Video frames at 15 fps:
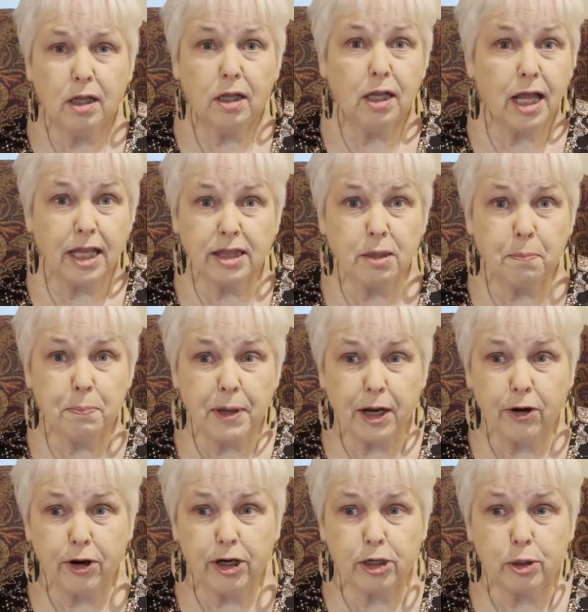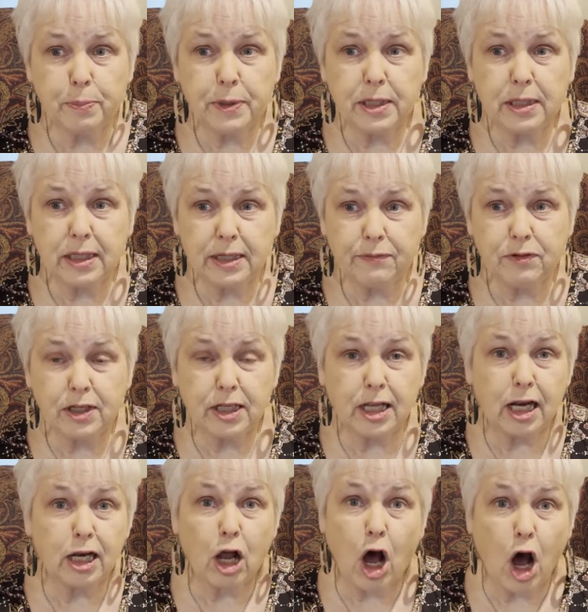Let the barrier be lifted
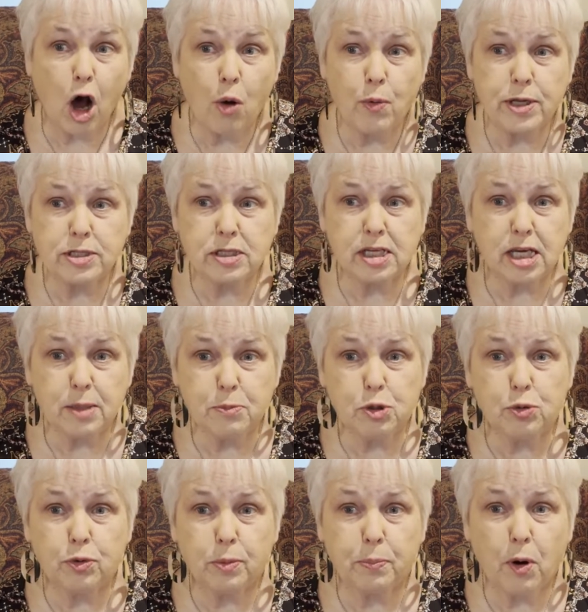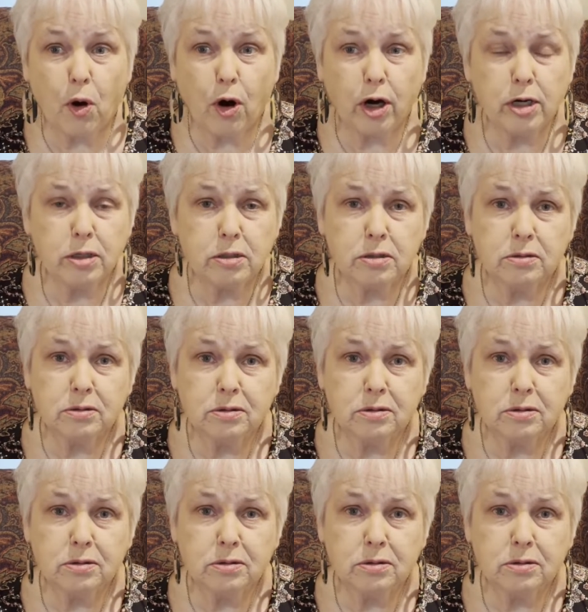that always keeps you apart.